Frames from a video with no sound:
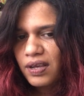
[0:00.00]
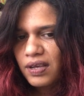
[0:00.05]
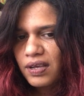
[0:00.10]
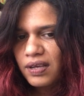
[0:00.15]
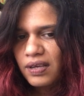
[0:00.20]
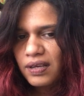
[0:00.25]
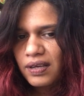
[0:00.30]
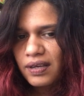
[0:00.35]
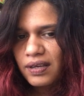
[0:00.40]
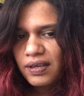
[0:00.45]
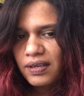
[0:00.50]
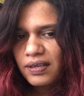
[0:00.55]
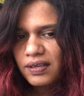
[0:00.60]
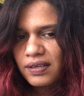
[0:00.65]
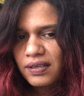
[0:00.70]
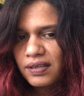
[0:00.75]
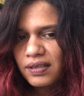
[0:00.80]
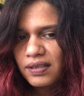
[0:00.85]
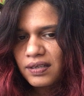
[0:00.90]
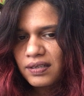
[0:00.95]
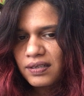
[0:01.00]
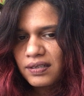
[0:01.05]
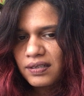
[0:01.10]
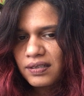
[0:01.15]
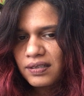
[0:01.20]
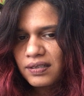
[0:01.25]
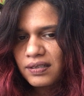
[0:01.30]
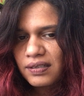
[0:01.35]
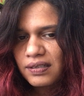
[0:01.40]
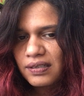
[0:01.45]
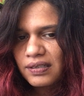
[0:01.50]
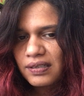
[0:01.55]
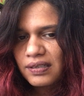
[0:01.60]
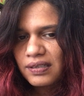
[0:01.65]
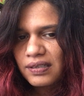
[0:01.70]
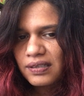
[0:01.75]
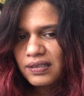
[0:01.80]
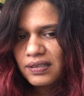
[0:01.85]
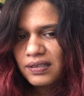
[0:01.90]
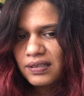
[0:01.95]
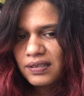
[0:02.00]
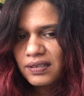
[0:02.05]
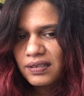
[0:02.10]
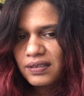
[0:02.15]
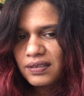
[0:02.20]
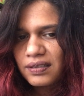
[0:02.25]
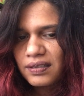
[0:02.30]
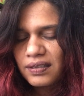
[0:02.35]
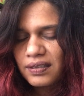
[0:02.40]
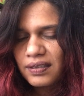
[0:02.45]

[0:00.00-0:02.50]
(silence)